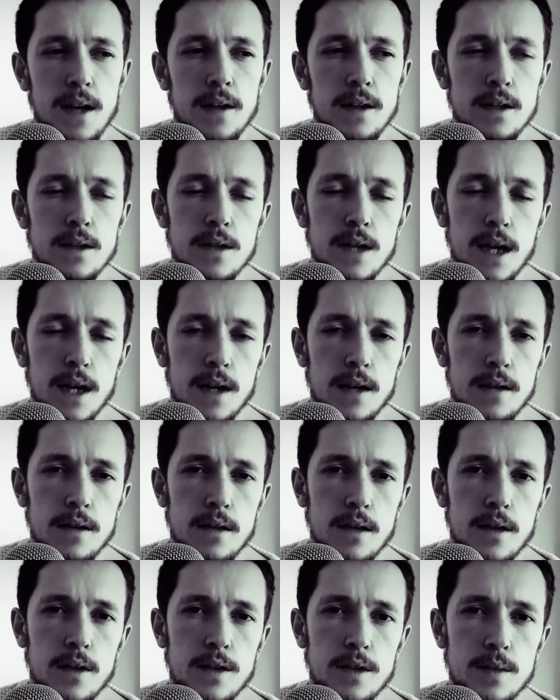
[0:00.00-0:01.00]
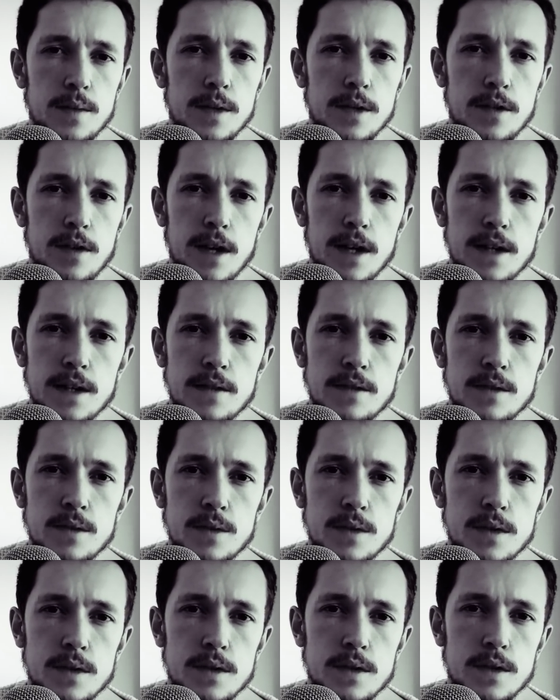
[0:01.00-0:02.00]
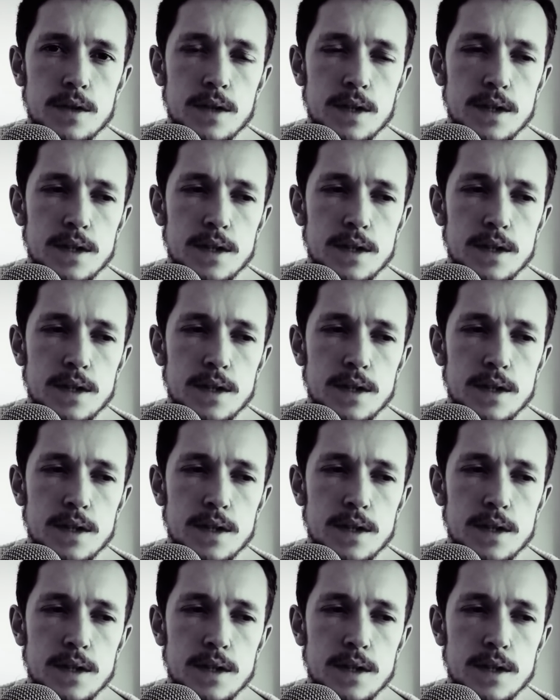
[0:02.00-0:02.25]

you can learn to be creative to a certain